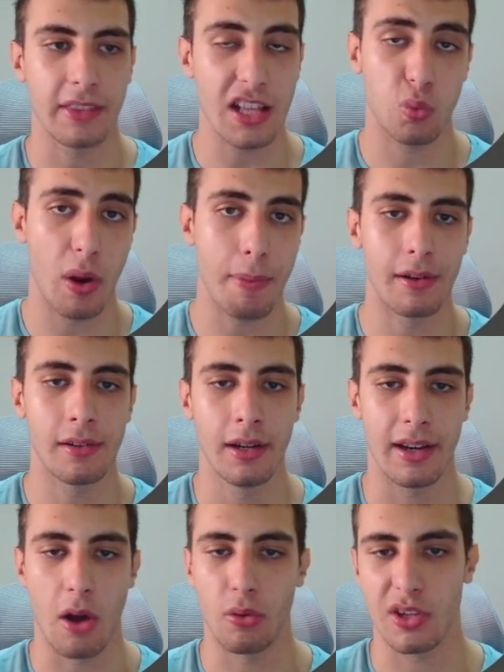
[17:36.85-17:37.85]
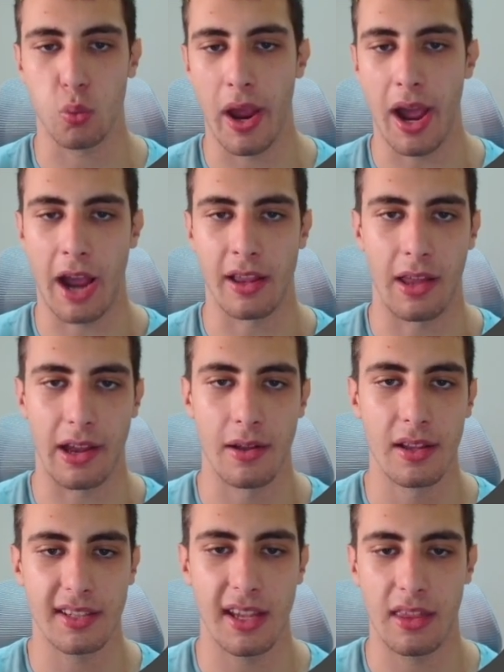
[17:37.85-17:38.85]
That's way better. Now this way, I can
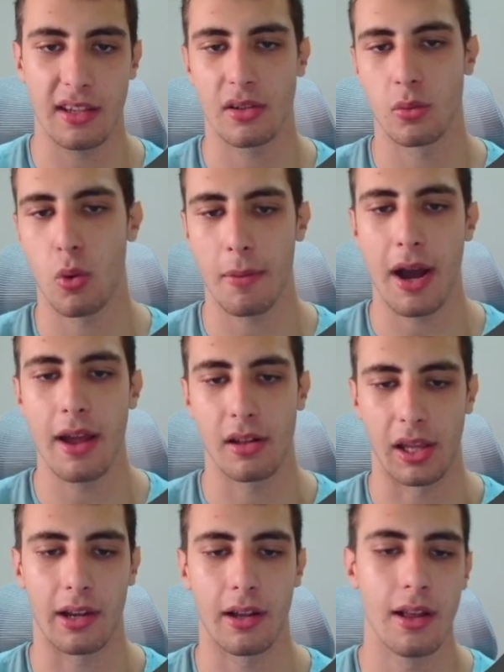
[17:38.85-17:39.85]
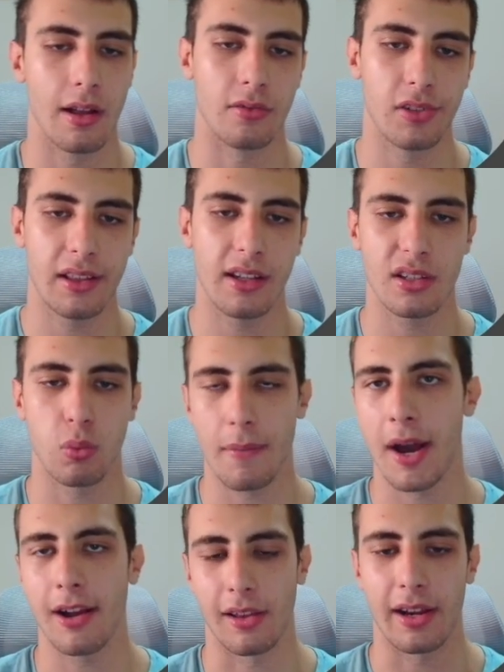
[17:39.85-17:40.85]
like see this, want to buy, click. Read this,
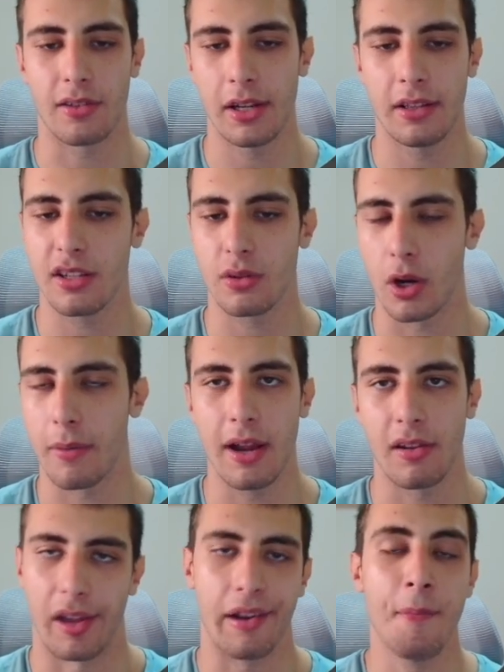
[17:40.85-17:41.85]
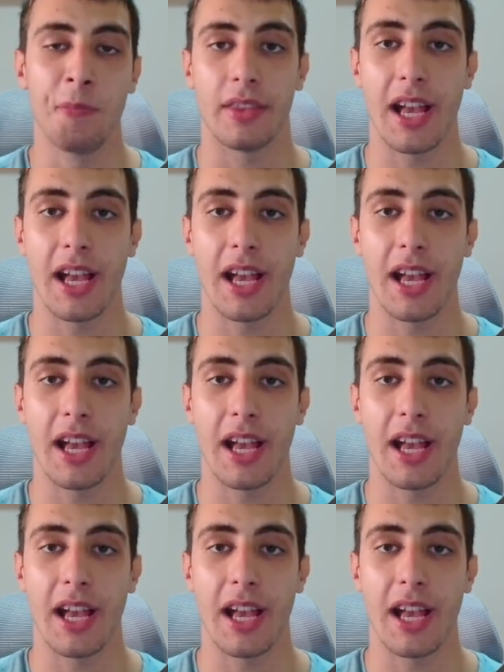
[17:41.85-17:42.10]
want to buy, click. Read this, want to buy, click.